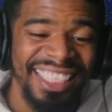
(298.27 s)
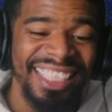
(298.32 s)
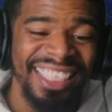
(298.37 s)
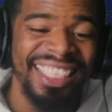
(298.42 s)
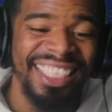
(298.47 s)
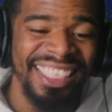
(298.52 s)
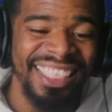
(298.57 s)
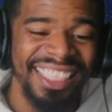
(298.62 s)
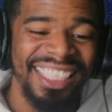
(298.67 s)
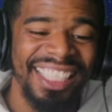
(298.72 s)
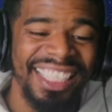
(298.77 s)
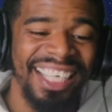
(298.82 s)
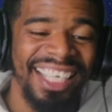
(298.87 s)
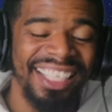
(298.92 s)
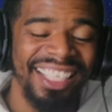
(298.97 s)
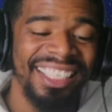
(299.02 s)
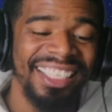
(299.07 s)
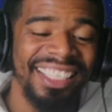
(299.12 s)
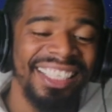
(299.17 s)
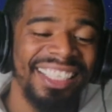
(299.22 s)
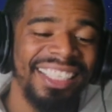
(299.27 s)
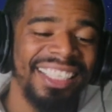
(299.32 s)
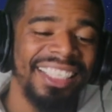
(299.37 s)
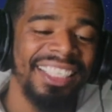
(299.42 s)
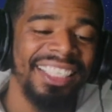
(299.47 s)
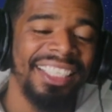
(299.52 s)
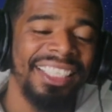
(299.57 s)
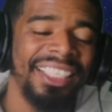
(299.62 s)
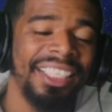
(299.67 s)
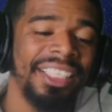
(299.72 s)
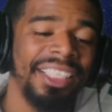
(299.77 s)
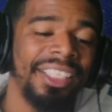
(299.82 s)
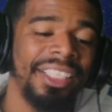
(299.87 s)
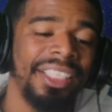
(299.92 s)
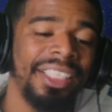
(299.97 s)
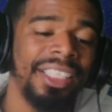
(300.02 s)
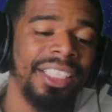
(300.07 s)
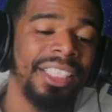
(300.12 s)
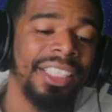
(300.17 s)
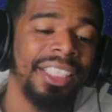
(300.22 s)

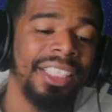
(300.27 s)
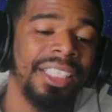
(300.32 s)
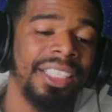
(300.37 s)
(not speaking)